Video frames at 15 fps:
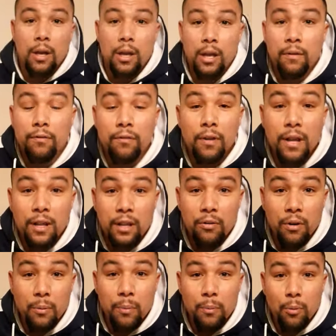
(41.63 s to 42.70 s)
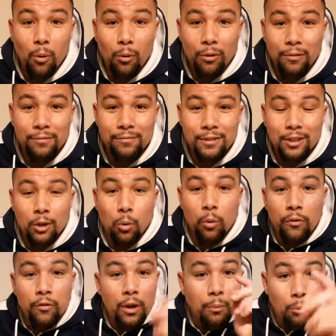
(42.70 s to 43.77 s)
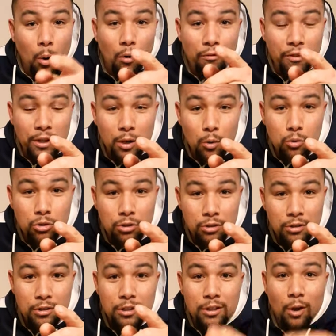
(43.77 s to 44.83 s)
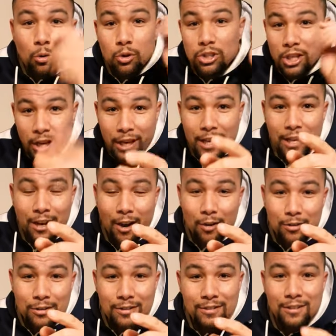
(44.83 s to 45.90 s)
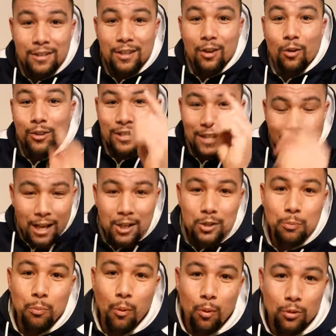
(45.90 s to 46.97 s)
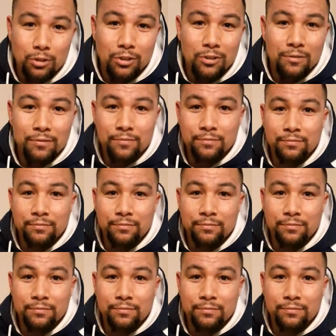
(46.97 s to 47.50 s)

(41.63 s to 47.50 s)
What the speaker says: inflate the rugby ball. We've got more videos, go check it out on Della Sports.